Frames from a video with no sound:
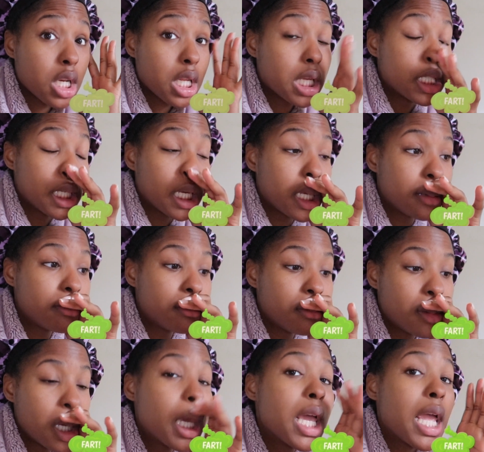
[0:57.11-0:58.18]
It did.
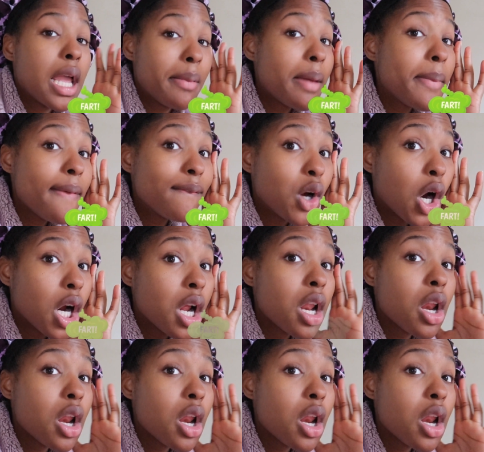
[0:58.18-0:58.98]
It made me fart.